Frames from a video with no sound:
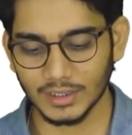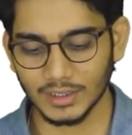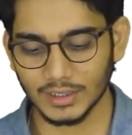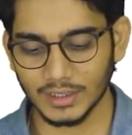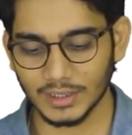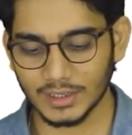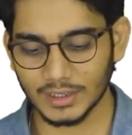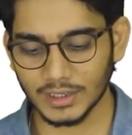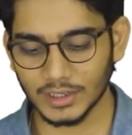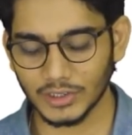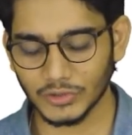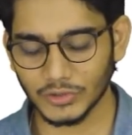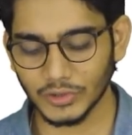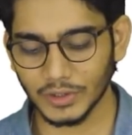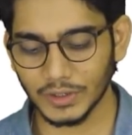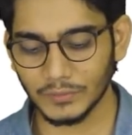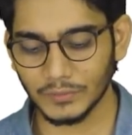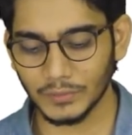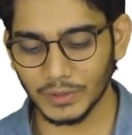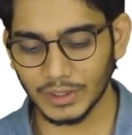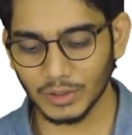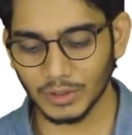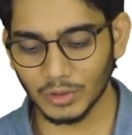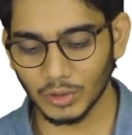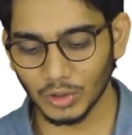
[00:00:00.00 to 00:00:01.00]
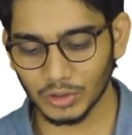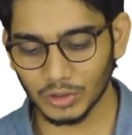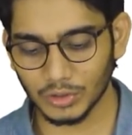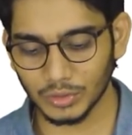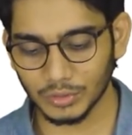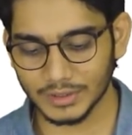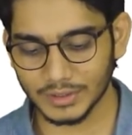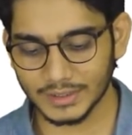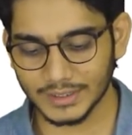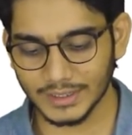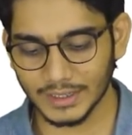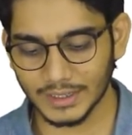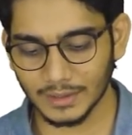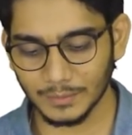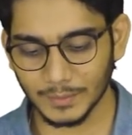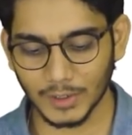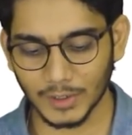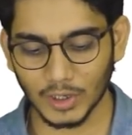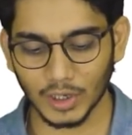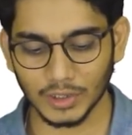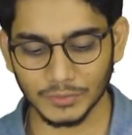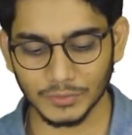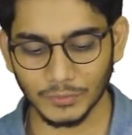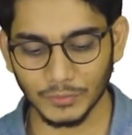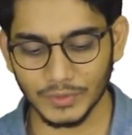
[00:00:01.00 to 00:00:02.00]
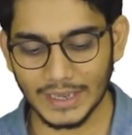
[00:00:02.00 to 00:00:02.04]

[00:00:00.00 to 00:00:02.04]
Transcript: The control will go to C because